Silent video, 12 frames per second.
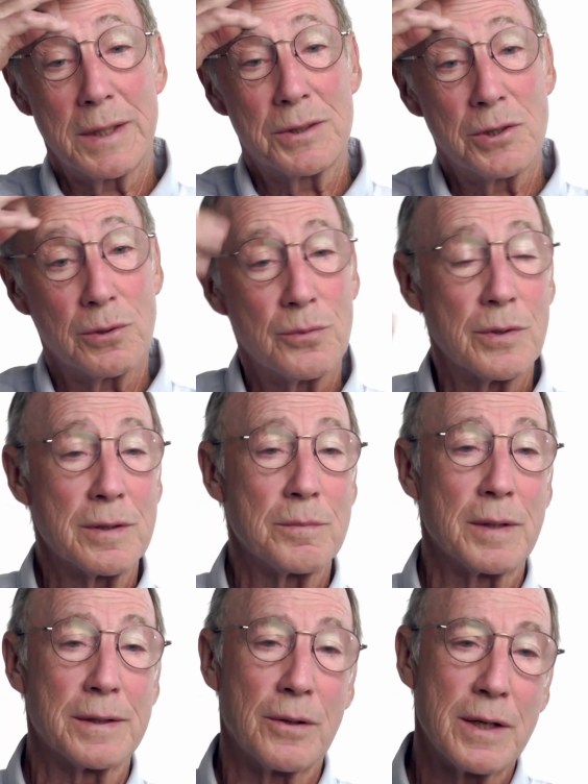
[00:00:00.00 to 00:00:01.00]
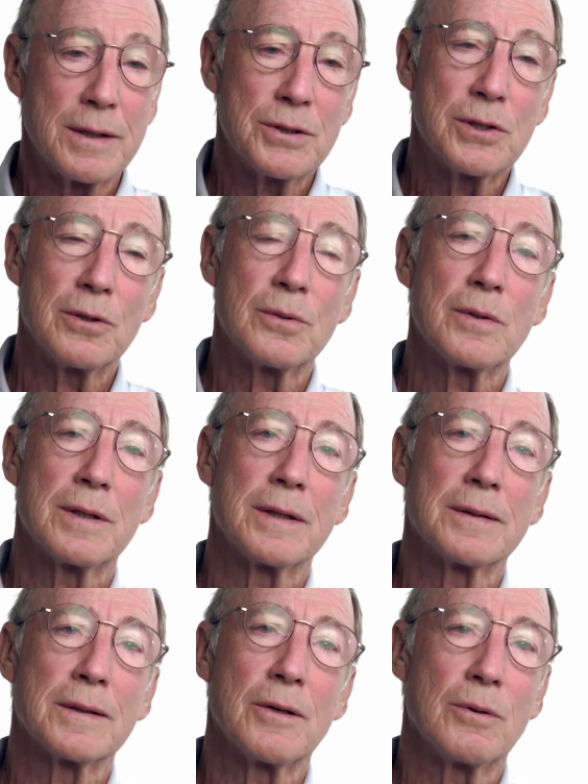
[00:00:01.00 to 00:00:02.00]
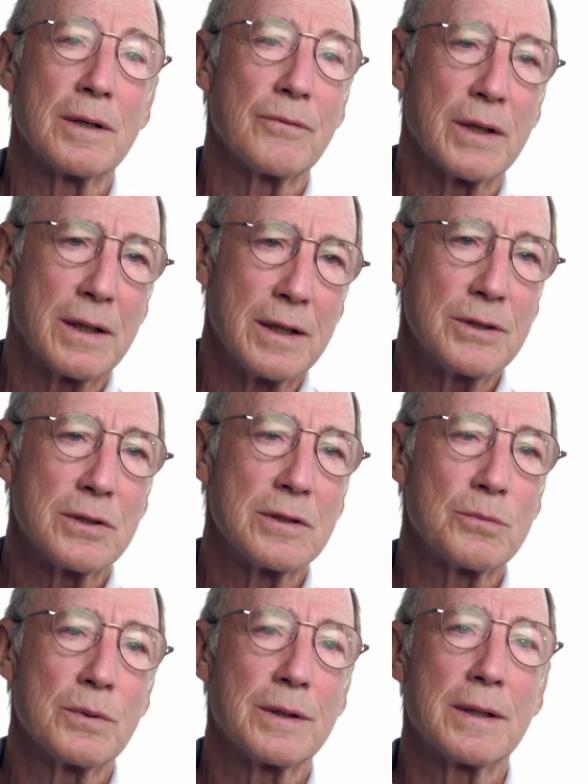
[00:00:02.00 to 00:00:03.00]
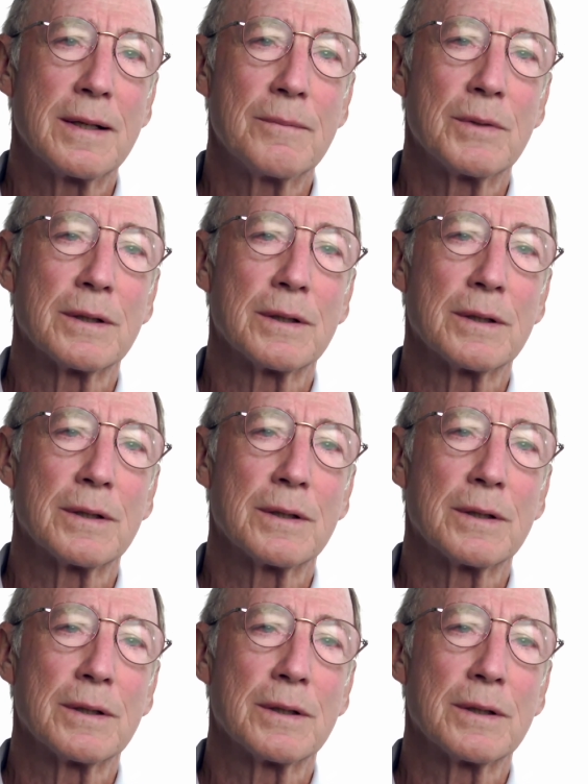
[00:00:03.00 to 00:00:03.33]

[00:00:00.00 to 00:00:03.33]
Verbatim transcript: my children and my grandchildren and go on vacations with them.